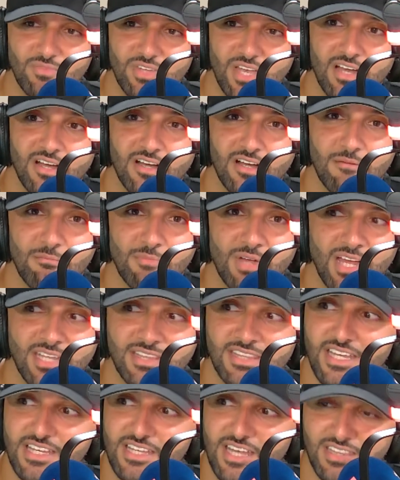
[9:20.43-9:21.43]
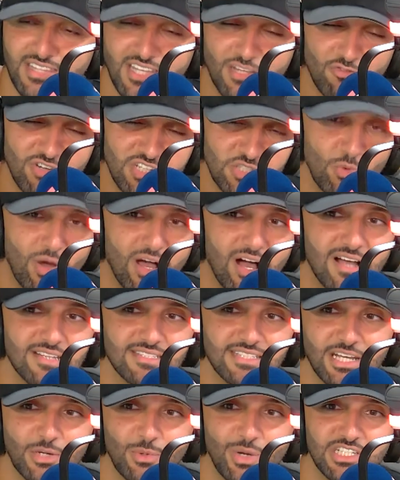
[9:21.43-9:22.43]
And the reason why I asked
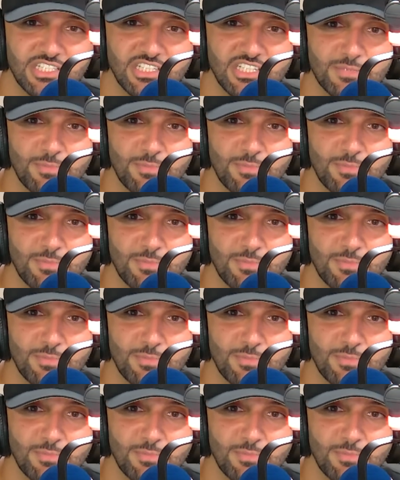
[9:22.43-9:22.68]
that question